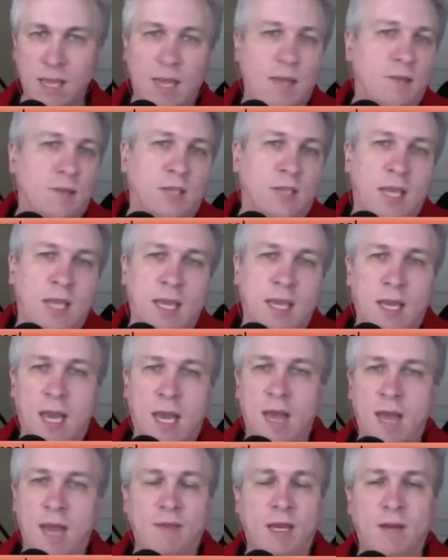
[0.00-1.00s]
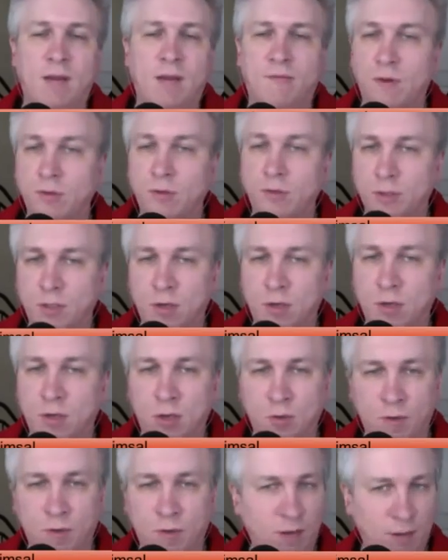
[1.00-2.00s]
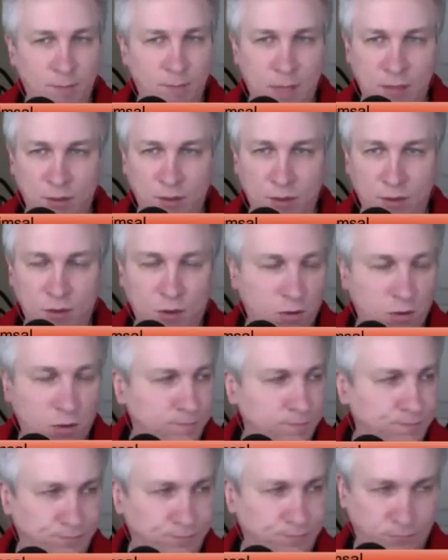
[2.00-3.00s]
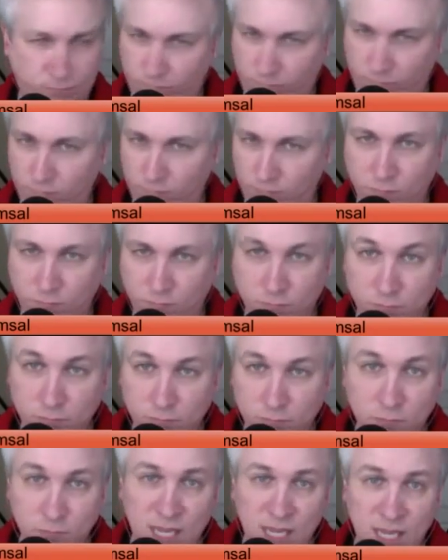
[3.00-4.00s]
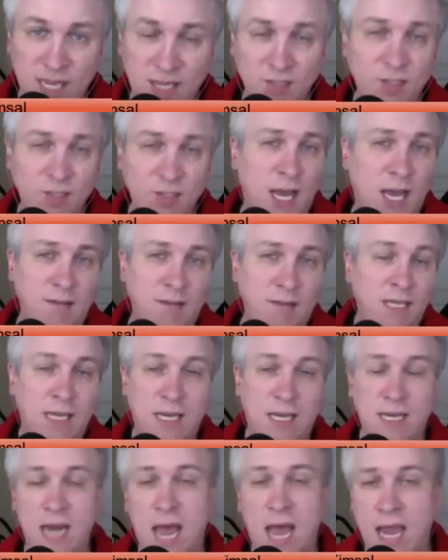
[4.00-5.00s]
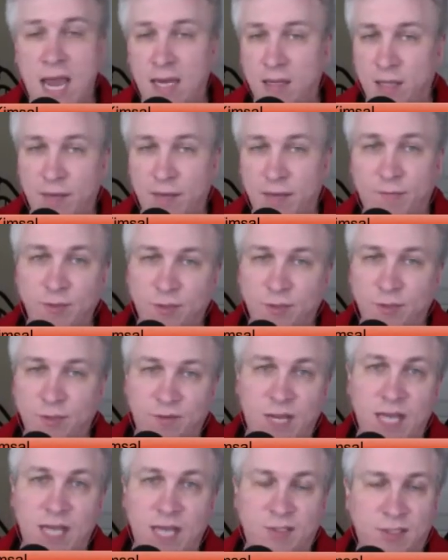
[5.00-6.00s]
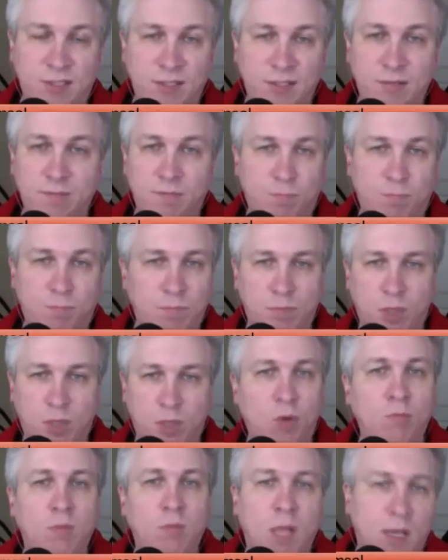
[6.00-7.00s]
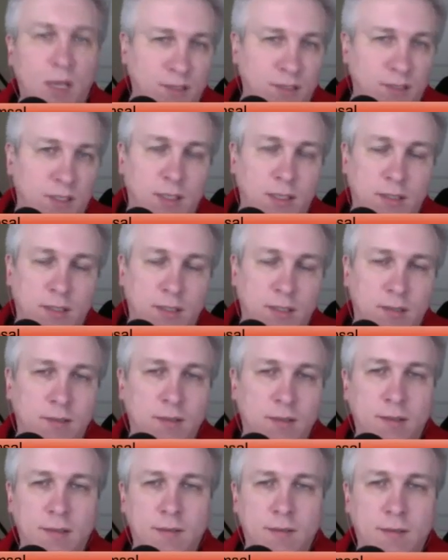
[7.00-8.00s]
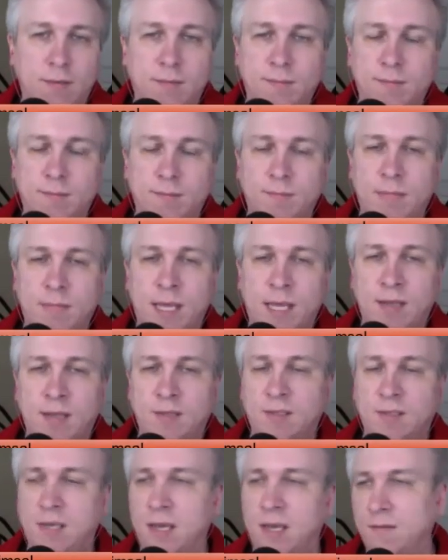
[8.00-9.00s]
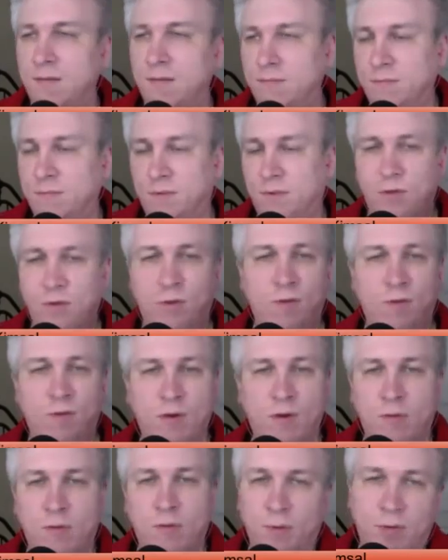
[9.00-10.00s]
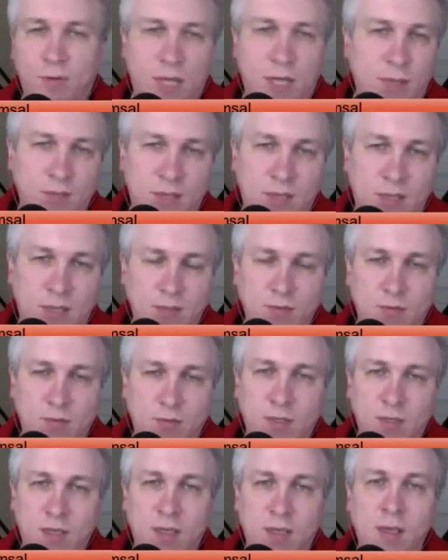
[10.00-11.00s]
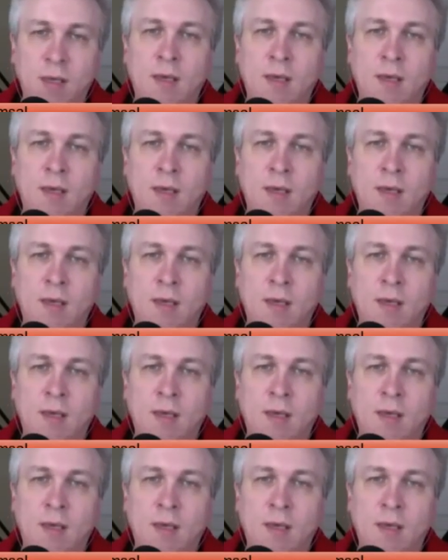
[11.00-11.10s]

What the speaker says: saying, I've got a function call or I've got a method call, and it's got 9 levels of nested code blocks in it, and it's got 30 variable names and that sort of thing.